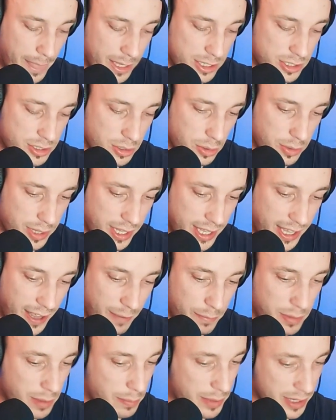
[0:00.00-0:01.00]
So he
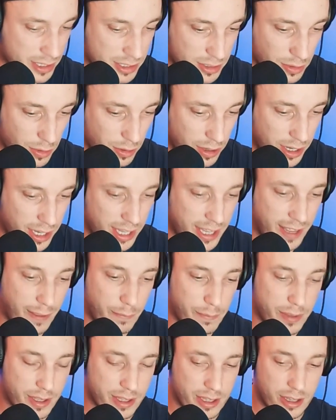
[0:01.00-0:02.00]
gave me a big story. He
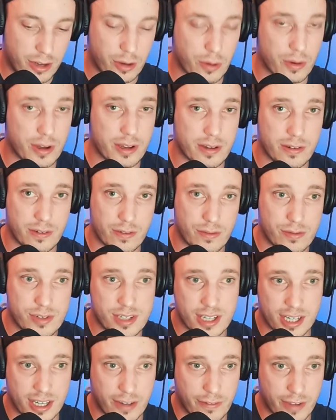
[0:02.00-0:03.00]
gave me, a
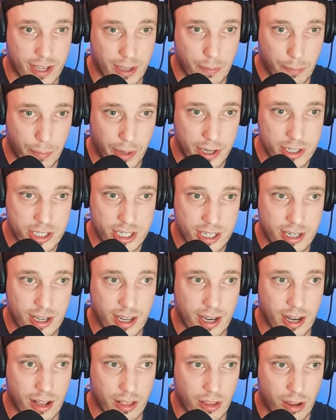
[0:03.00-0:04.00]
significant budget
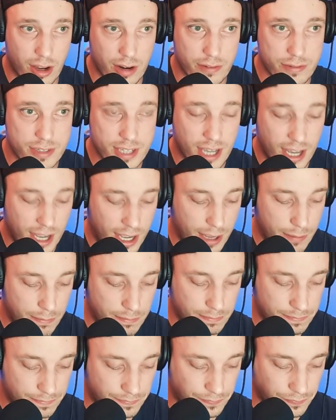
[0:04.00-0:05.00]
and a lot of time,